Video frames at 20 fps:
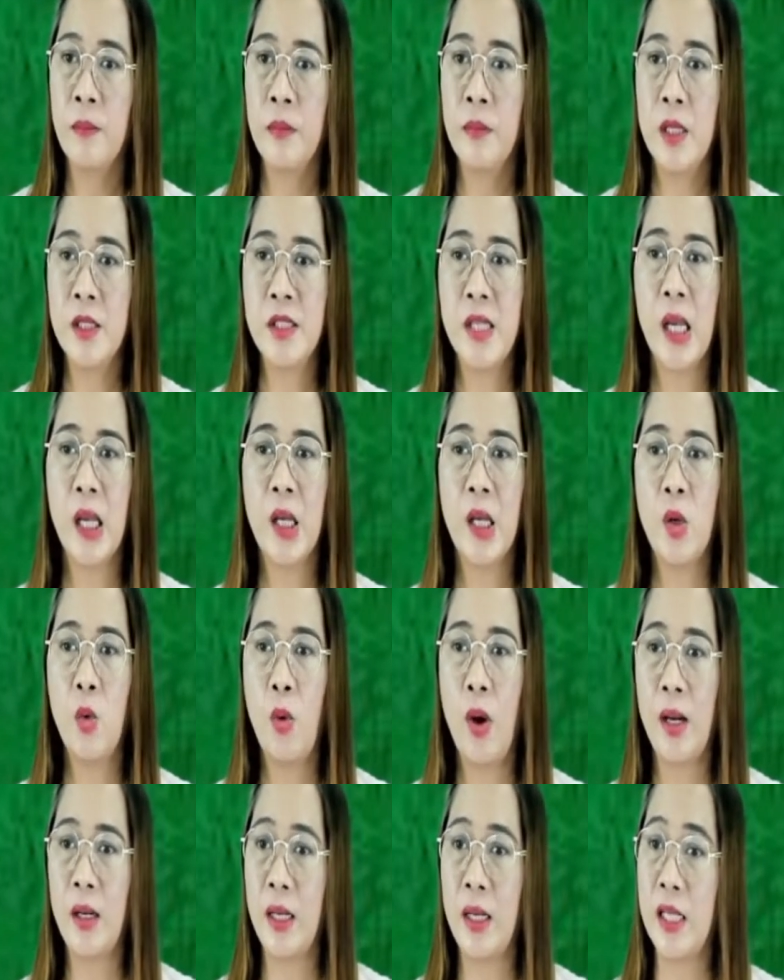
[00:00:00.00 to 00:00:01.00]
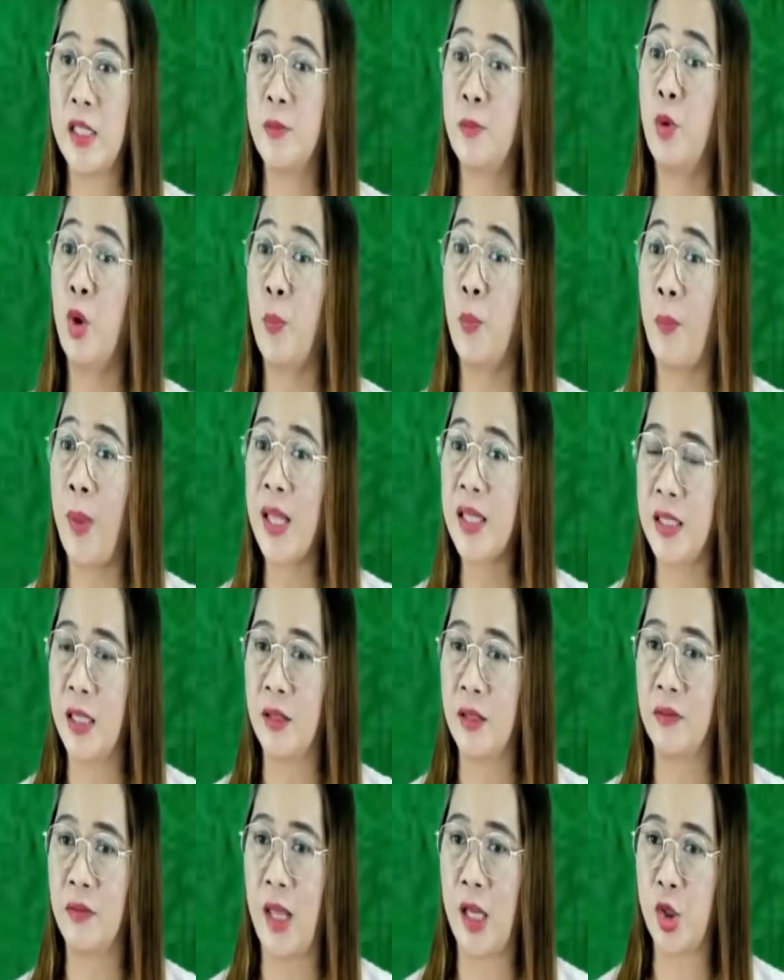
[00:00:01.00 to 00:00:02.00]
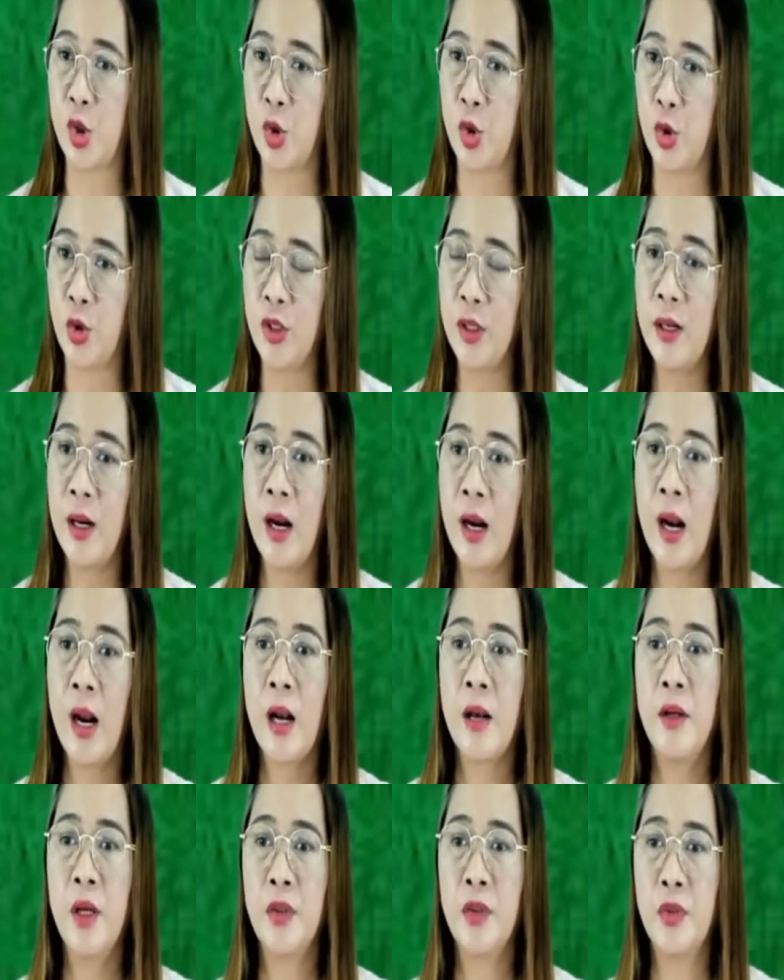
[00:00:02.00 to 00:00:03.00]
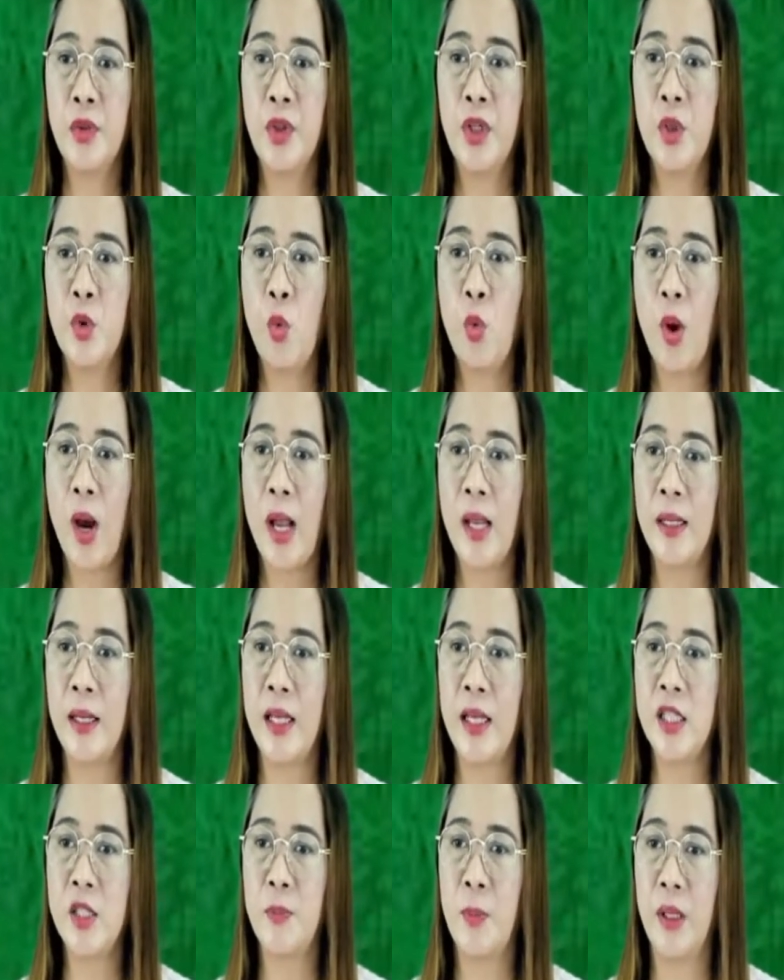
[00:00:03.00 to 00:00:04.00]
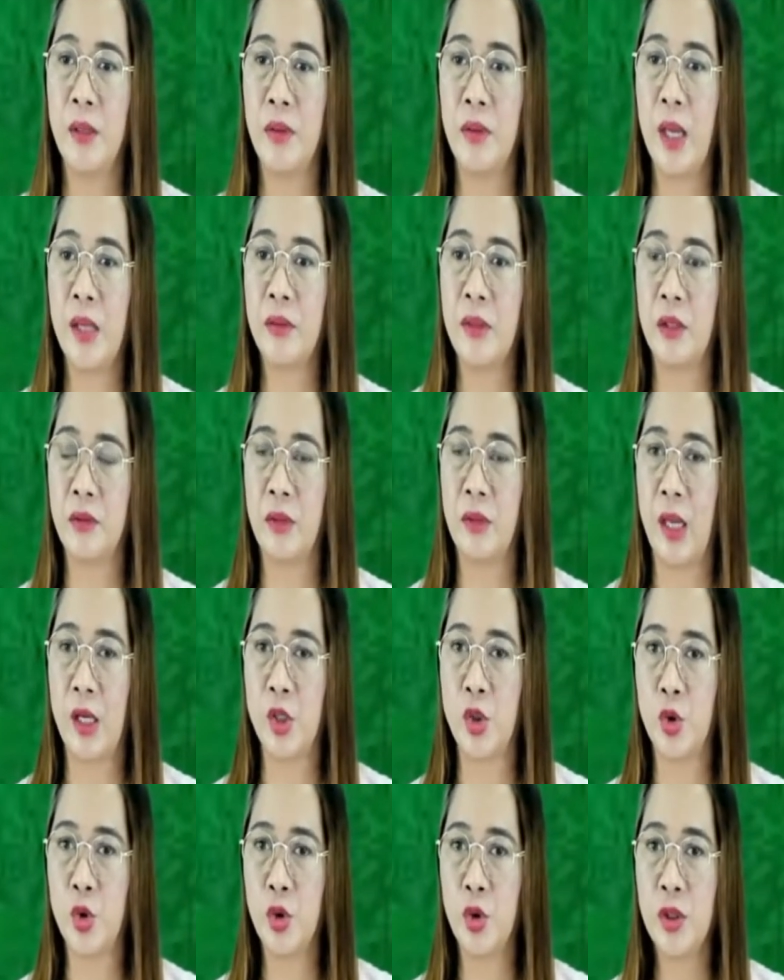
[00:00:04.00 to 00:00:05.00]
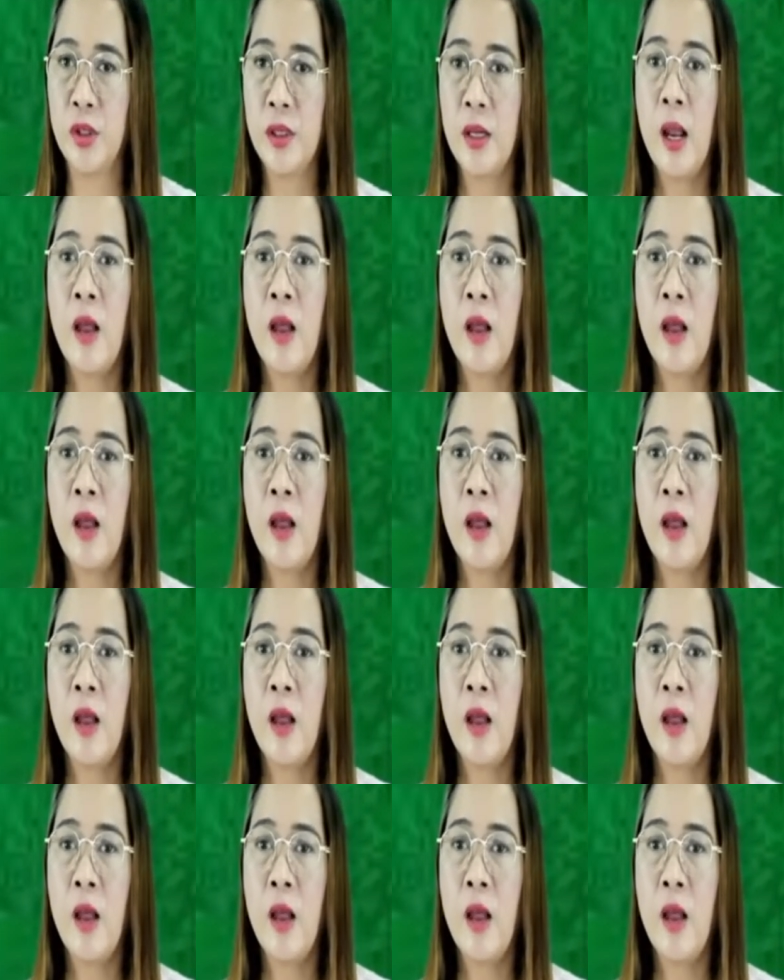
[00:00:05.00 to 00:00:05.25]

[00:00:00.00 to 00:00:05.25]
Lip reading: The second one is porphyritic texture. The third one is pinetic texture,